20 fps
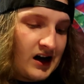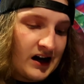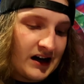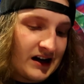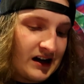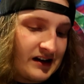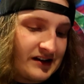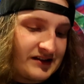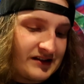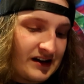I
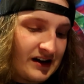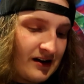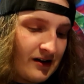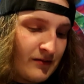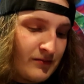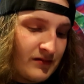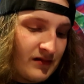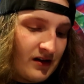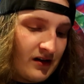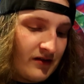gotta say,
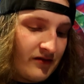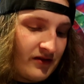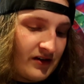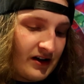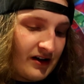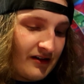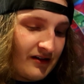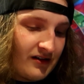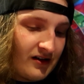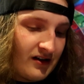I'm not a
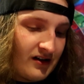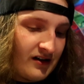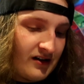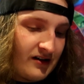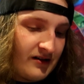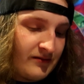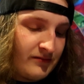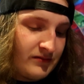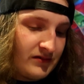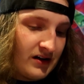fan.
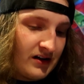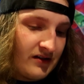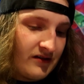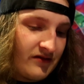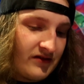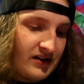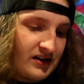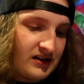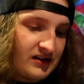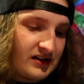I'm not a
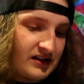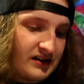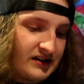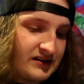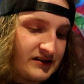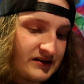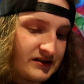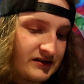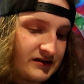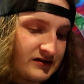fan of these.